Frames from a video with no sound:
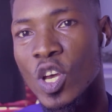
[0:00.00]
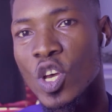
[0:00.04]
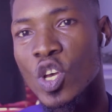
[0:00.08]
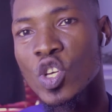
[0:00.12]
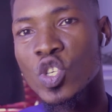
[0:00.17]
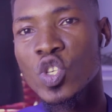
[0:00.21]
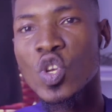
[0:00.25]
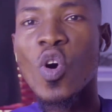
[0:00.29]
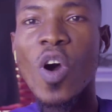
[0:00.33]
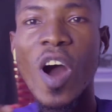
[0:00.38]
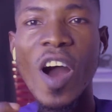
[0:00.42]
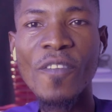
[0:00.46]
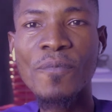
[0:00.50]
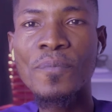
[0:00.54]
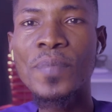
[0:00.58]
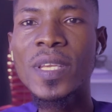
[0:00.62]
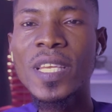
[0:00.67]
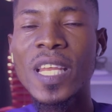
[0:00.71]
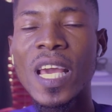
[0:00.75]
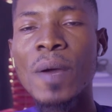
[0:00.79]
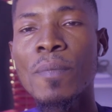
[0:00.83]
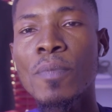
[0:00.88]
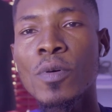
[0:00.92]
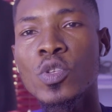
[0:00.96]
So I've
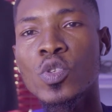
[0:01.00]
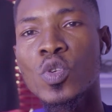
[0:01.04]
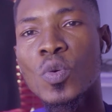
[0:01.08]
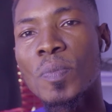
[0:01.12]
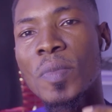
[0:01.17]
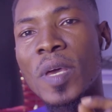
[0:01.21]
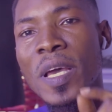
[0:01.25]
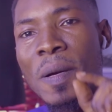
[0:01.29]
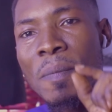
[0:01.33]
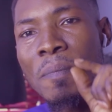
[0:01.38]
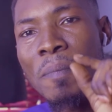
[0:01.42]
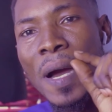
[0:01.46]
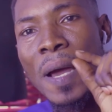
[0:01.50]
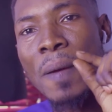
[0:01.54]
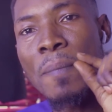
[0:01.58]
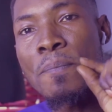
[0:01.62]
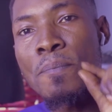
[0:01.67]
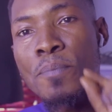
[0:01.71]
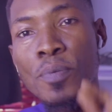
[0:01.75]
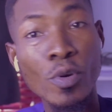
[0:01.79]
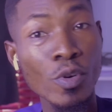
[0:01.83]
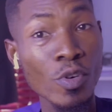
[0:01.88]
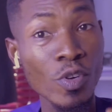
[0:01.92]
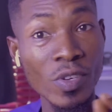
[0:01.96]
been able to make my
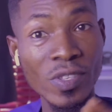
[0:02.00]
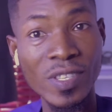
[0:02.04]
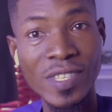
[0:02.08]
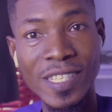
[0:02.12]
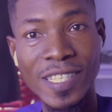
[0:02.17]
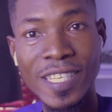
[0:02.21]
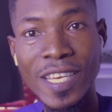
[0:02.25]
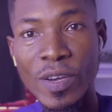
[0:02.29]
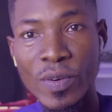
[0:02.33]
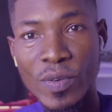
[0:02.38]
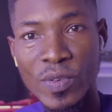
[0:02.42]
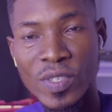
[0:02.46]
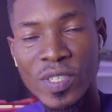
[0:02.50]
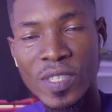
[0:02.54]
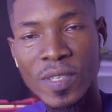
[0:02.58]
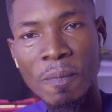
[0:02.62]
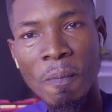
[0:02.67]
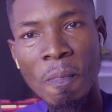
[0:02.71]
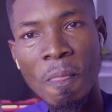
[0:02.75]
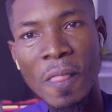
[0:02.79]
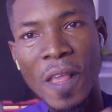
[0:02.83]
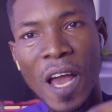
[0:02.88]
product sales.